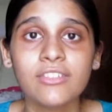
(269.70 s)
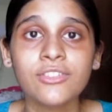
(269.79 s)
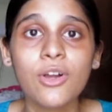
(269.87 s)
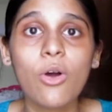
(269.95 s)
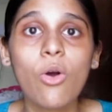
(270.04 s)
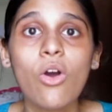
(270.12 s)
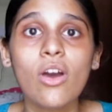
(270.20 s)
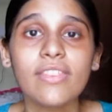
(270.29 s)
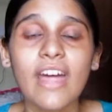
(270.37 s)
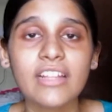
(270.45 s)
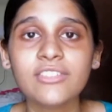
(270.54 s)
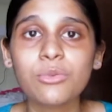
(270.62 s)
So
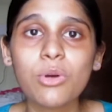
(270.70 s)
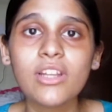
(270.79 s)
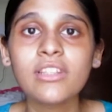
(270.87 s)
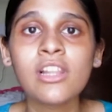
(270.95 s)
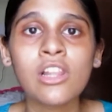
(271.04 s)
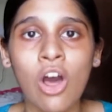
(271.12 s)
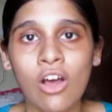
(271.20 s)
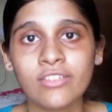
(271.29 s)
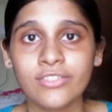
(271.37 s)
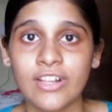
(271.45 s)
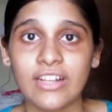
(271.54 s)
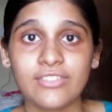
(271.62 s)
that's what the
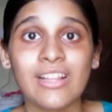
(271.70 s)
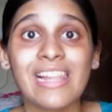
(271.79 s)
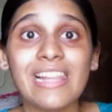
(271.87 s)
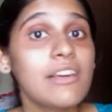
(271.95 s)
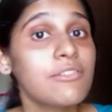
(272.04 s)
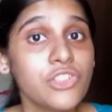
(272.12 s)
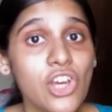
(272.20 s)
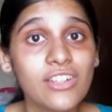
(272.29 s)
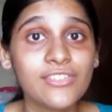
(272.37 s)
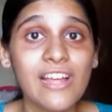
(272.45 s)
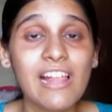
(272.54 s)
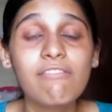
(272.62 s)
Lord says. Lift
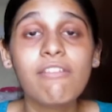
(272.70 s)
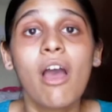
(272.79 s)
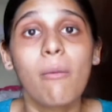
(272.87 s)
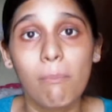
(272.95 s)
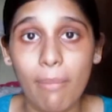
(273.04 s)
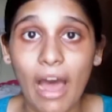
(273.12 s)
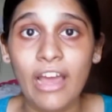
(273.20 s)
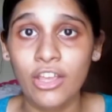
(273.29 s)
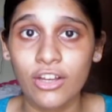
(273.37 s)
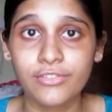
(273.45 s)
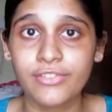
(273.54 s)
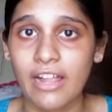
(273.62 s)
yourself by
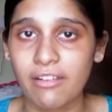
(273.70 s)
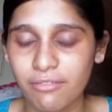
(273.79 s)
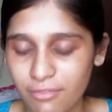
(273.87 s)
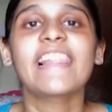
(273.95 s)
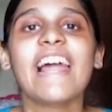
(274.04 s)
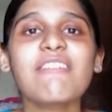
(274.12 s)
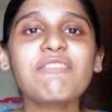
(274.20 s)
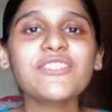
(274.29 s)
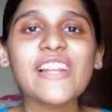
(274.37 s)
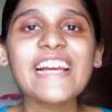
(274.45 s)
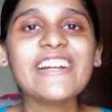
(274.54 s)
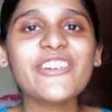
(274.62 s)
yourself. Life
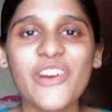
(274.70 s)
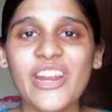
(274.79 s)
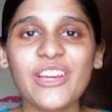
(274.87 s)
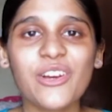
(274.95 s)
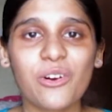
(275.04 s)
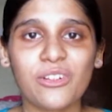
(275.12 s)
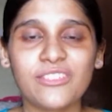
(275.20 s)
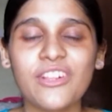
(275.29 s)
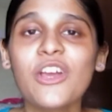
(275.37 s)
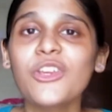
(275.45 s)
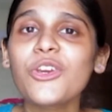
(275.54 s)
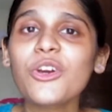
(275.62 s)
is like a training course.
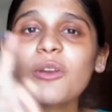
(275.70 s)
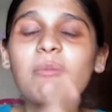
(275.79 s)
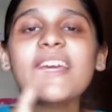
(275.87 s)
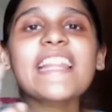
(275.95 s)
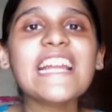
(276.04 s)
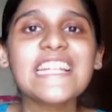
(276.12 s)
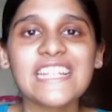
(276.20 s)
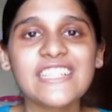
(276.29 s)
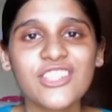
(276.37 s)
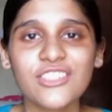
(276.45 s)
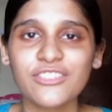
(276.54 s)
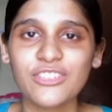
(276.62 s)
You could be that
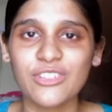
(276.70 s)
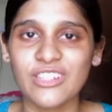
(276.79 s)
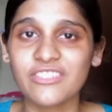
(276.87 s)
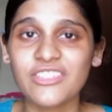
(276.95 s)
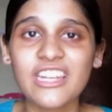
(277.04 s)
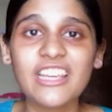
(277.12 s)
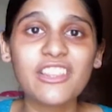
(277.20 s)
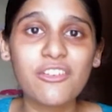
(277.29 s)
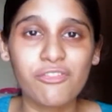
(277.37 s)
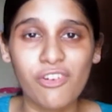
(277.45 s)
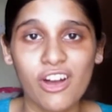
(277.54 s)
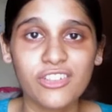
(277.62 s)
diligent student sitting in
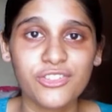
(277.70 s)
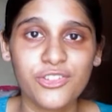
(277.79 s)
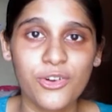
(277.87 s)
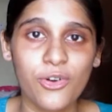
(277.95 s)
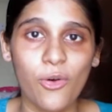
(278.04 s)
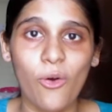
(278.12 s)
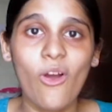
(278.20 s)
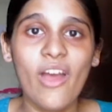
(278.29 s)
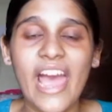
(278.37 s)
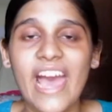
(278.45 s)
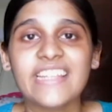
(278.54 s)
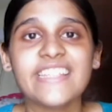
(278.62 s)
the first row
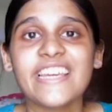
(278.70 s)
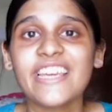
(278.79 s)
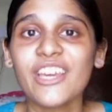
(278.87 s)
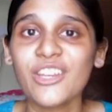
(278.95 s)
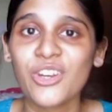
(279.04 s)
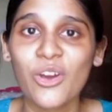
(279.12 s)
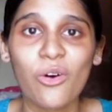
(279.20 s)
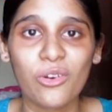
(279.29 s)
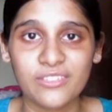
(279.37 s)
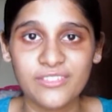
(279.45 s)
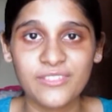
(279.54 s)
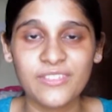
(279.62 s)
and taking
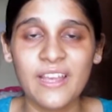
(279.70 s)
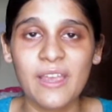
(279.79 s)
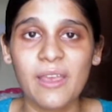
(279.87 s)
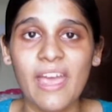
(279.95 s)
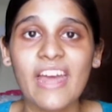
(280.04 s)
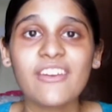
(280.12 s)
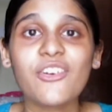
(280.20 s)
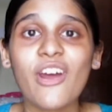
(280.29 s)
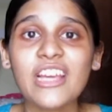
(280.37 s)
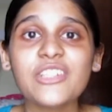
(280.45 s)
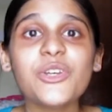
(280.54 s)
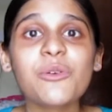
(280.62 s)
notes and
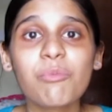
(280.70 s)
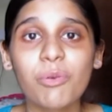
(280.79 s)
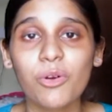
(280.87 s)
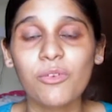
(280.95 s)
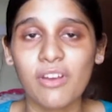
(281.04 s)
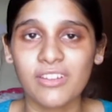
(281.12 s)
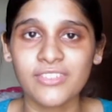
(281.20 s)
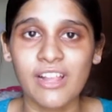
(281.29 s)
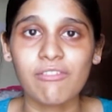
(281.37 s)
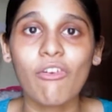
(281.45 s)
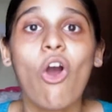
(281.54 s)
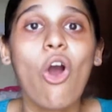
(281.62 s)
trying to improve
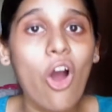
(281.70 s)
yourself.